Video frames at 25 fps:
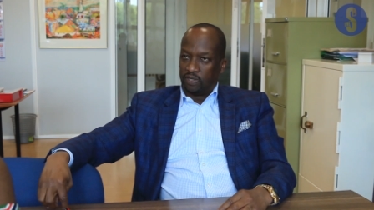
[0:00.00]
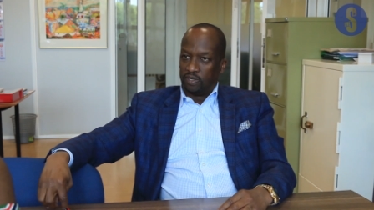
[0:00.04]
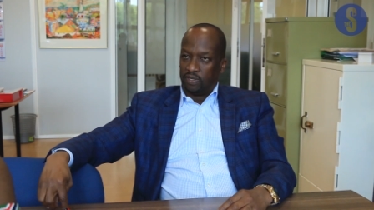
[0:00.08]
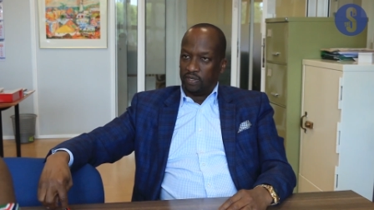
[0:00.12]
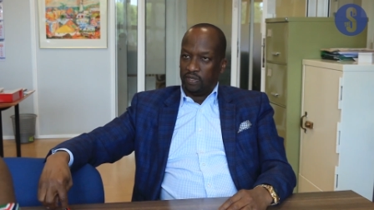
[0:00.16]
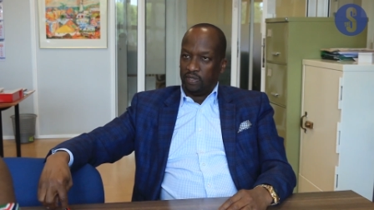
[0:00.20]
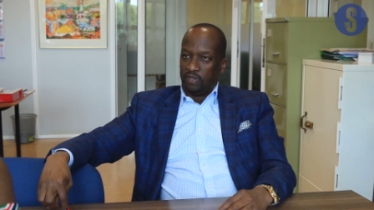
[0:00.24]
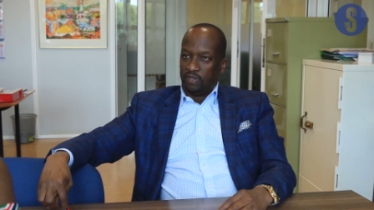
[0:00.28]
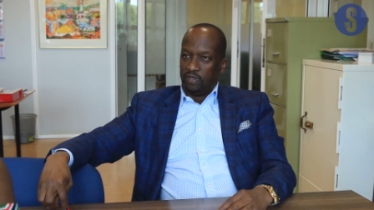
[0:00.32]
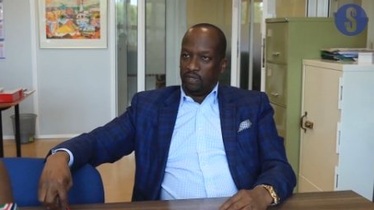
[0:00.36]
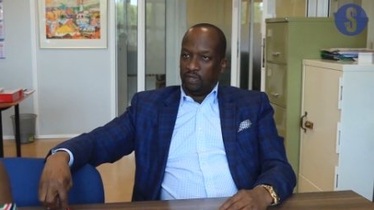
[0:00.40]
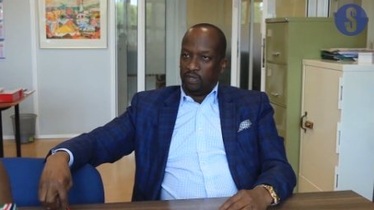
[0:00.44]

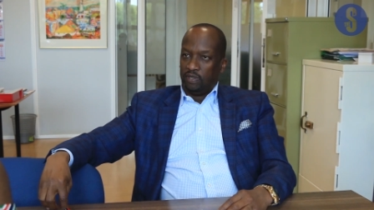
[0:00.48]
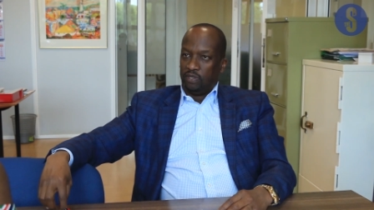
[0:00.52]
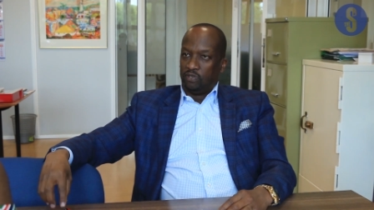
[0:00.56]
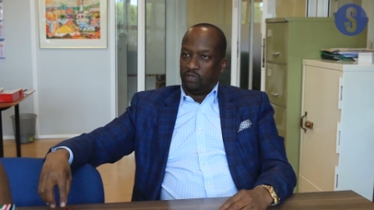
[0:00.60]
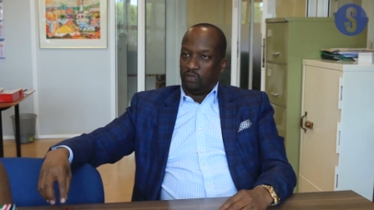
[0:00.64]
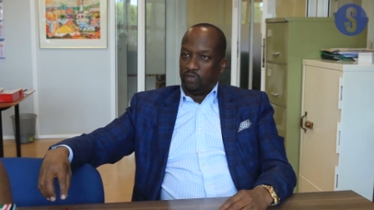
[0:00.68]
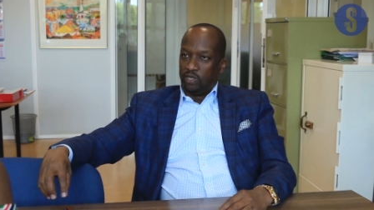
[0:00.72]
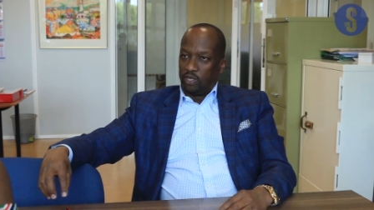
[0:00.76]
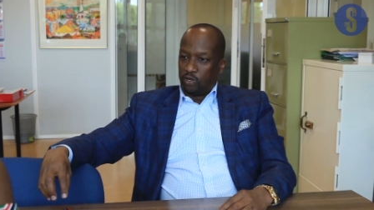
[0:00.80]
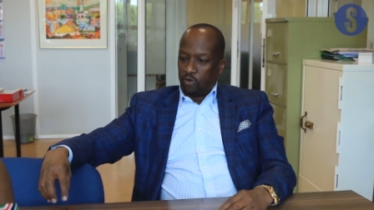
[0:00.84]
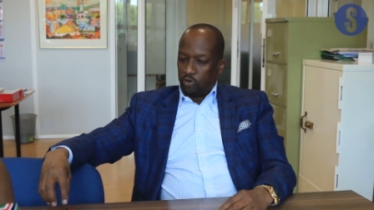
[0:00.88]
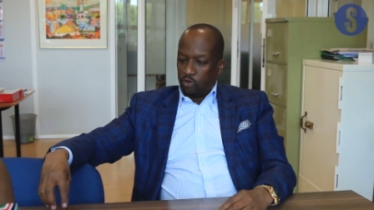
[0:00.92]
Mm -hmm.
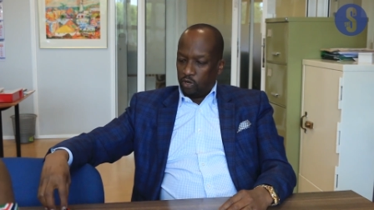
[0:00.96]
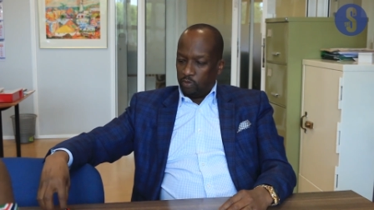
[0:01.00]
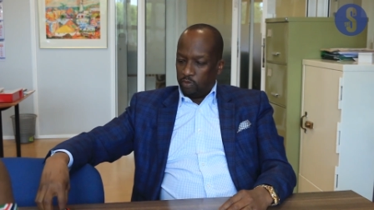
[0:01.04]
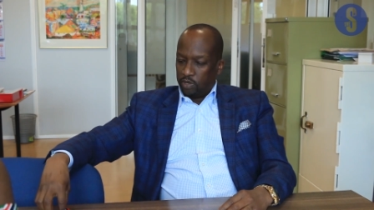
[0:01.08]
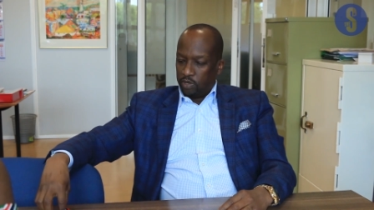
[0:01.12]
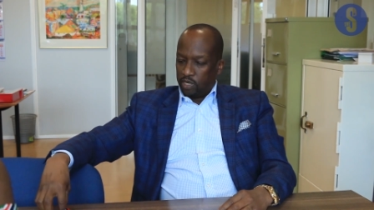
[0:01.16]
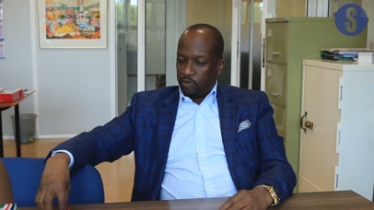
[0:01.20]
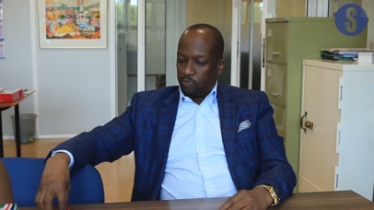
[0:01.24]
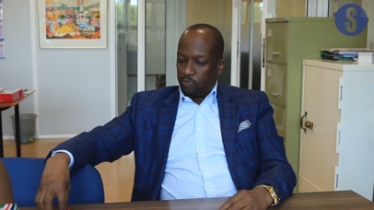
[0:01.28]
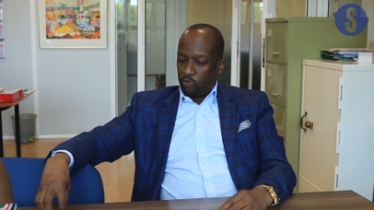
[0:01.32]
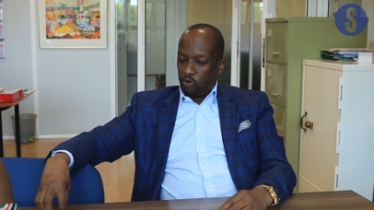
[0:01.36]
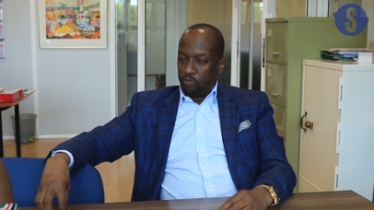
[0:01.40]
So, in
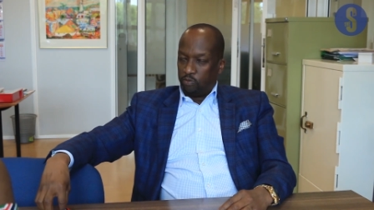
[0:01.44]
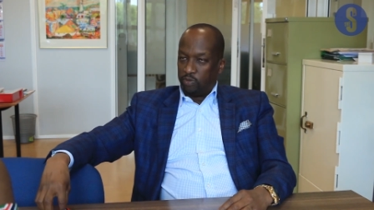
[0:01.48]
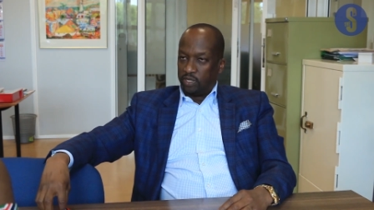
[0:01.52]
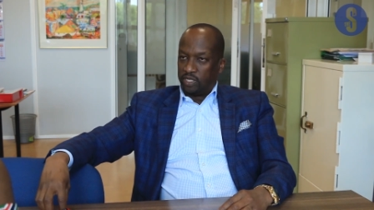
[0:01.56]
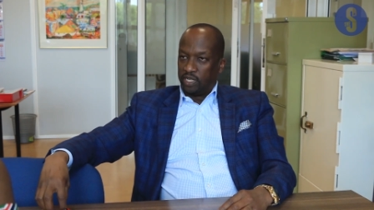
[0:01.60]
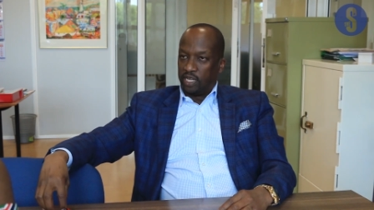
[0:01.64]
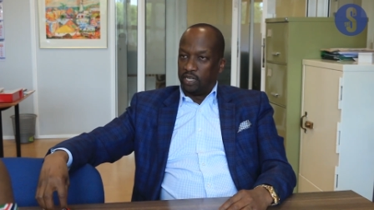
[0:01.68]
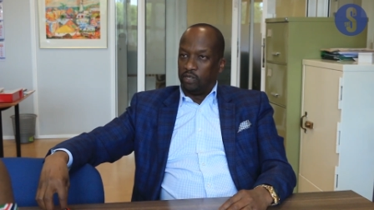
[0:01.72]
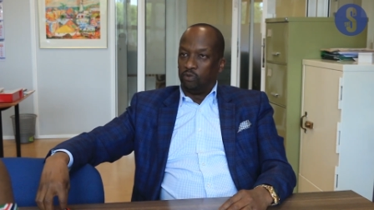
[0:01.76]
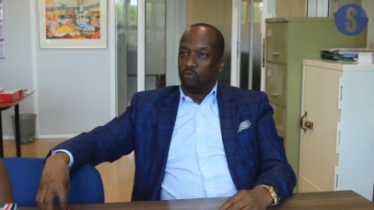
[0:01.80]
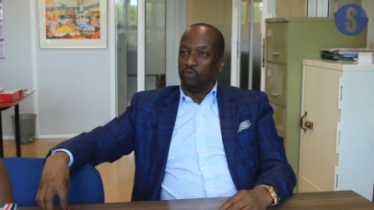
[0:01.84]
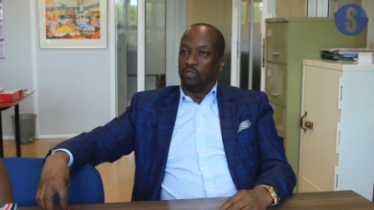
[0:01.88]
economic
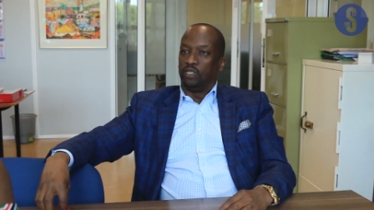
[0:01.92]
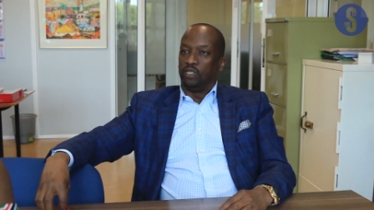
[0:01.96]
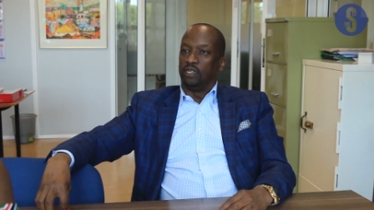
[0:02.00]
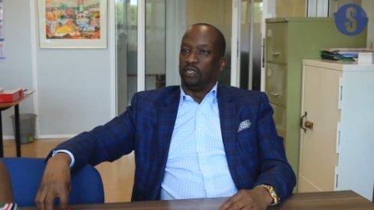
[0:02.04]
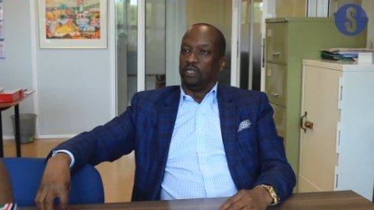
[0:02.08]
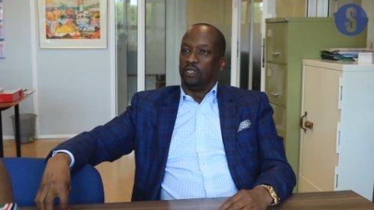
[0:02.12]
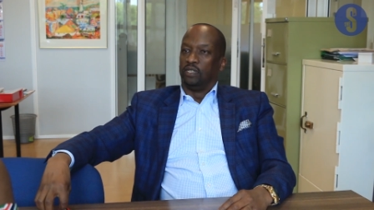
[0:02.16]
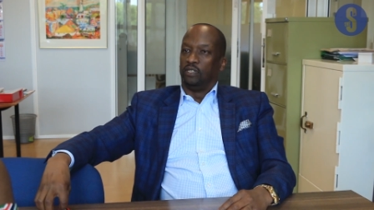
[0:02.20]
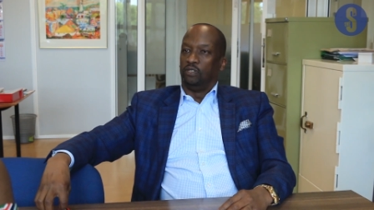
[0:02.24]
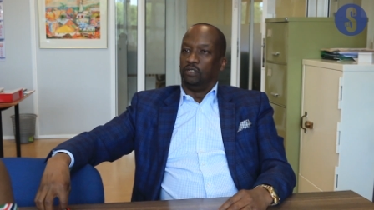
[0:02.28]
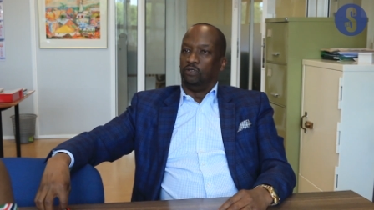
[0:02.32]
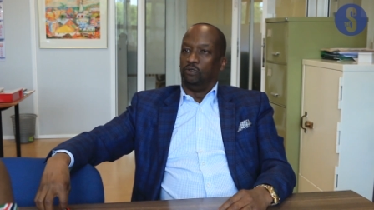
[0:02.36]
diplomacy, I don't think
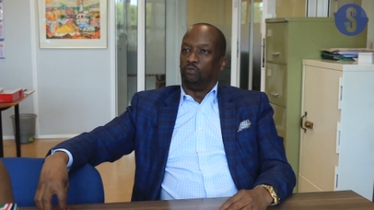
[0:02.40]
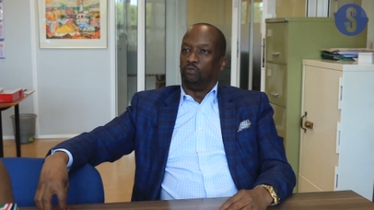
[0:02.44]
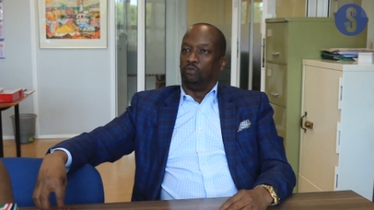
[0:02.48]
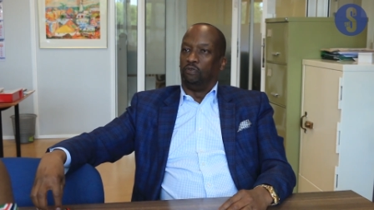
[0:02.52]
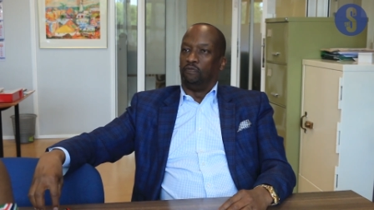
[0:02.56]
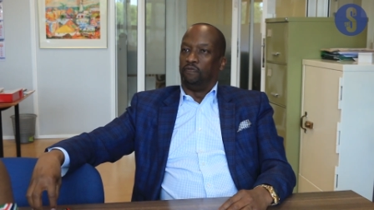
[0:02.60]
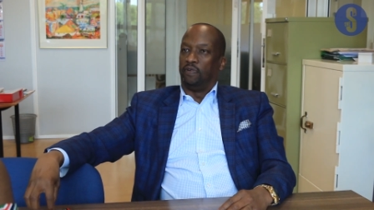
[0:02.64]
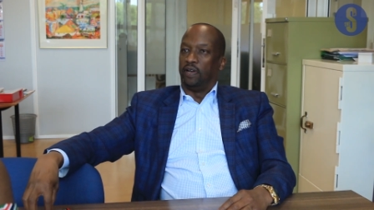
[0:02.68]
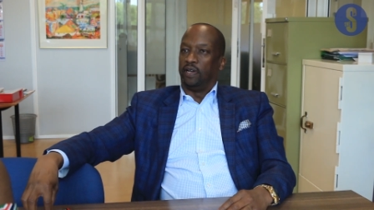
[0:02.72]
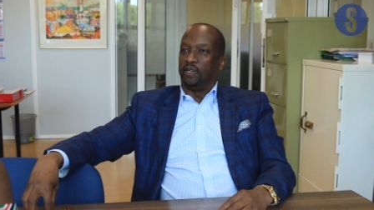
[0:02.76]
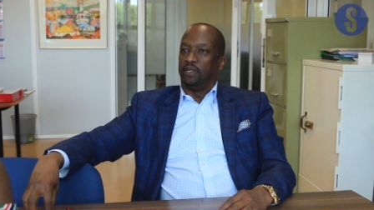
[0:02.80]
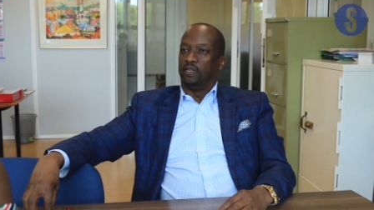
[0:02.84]
you
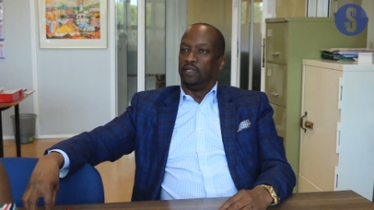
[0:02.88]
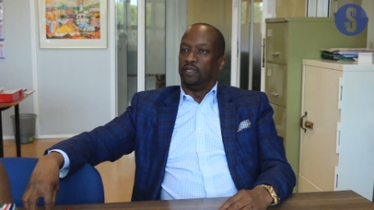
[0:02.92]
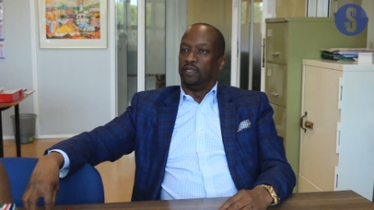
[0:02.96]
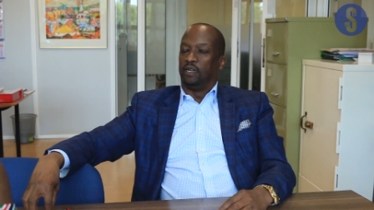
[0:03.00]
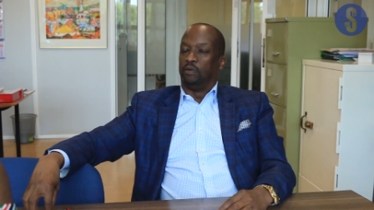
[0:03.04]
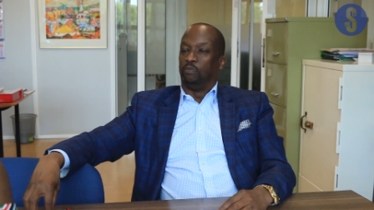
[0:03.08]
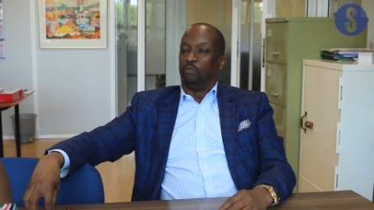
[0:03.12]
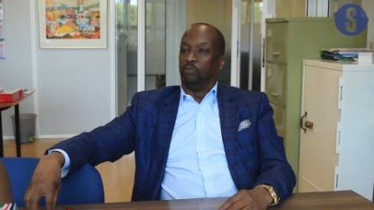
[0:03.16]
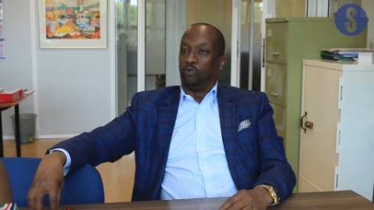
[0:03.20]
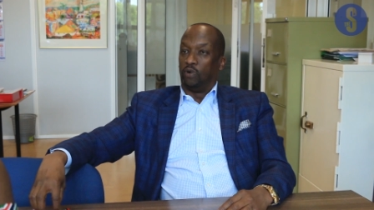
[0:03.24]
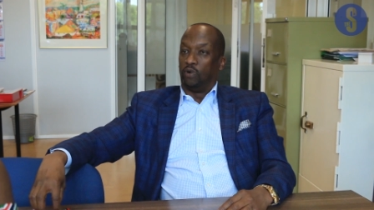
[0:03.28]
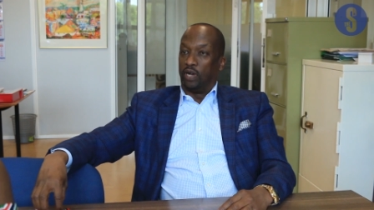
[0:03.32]
could find
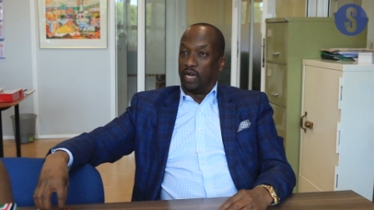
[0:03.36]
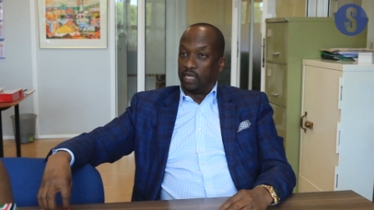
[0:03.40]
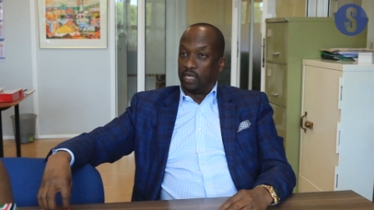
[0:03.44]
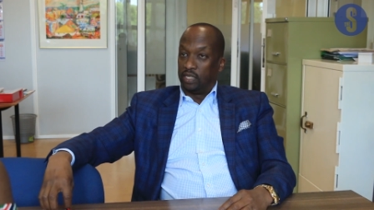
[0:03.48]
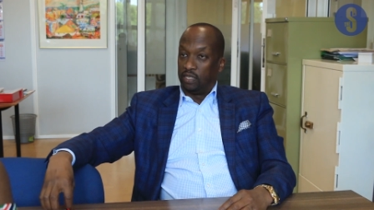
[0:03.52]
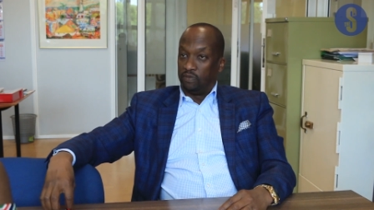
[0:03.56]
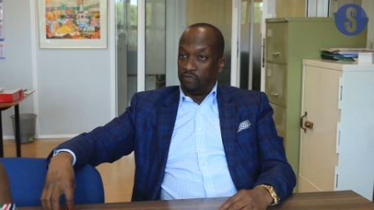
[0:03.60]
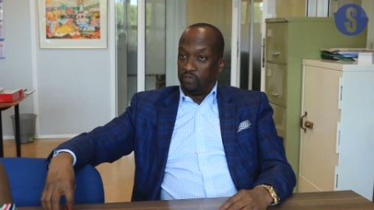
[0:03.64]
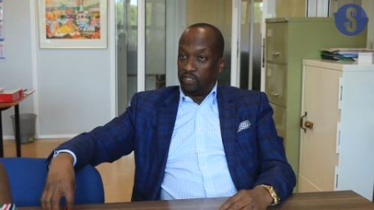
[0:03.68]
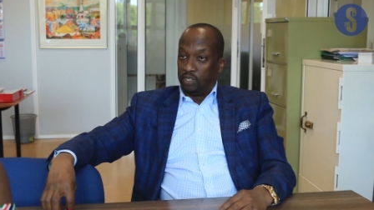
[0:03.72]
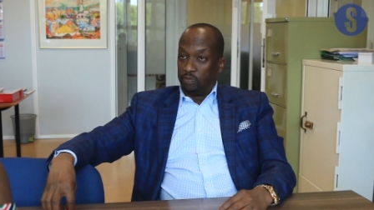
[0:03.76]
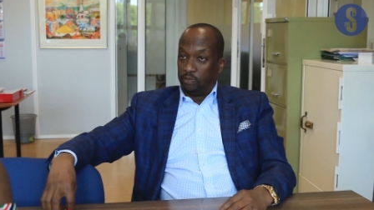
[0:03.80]
a more
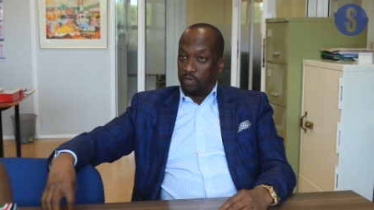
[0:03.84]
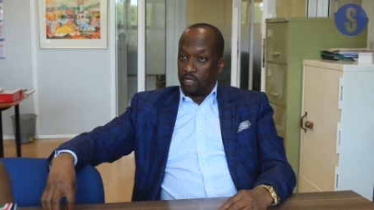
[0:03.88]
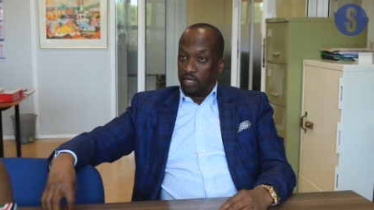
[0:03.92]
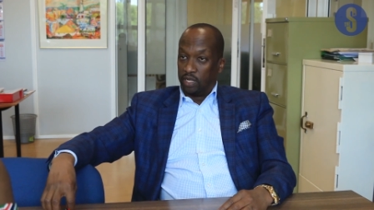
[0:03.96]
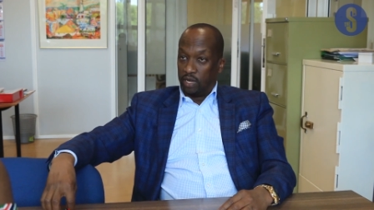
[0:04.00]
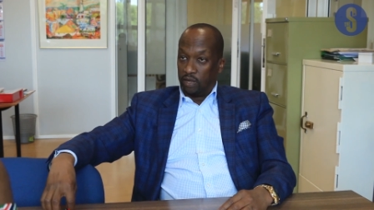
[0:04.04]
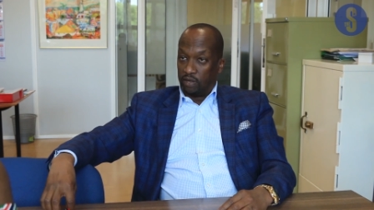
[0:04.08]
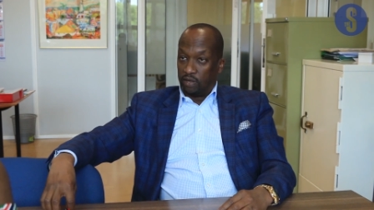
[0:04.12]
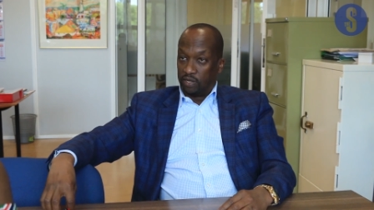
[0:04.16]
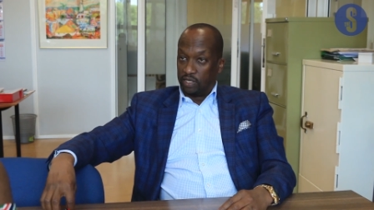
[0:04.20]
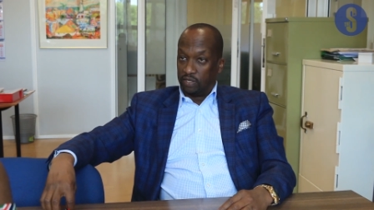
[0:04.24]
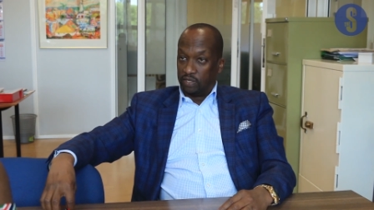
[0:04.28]
active chamber
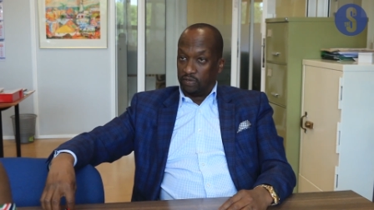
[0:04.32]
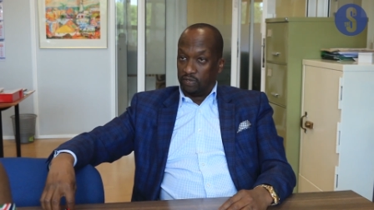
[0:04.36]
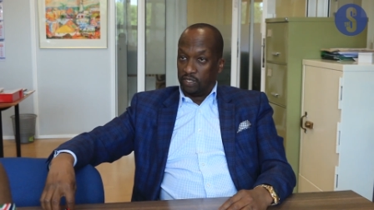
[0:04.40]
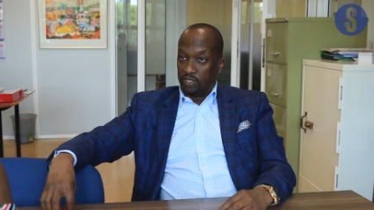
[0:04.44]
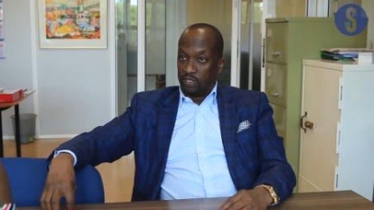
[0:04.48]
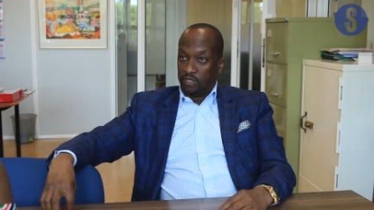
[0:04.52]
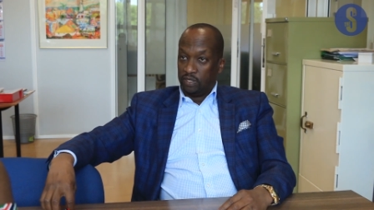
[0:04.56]
than ourselves.